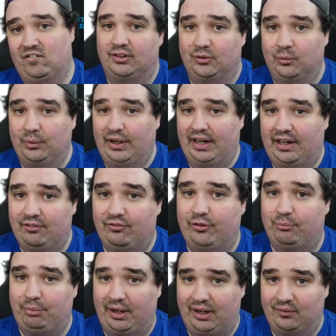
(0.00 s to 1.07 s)
you have the
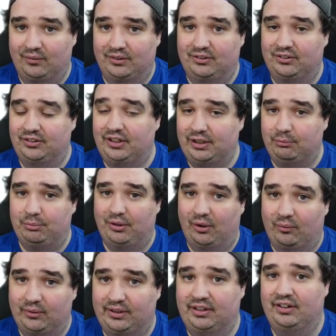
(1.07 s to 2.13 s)
power to keep
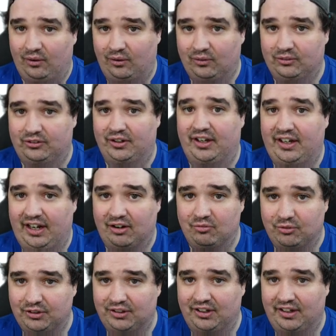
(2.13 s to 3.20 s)
going all day,
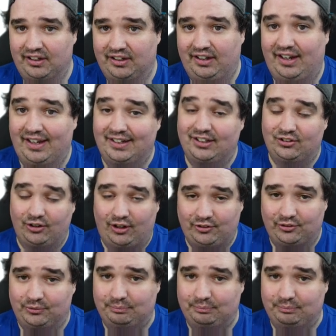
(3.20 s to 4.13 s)
every day. And it's awesome.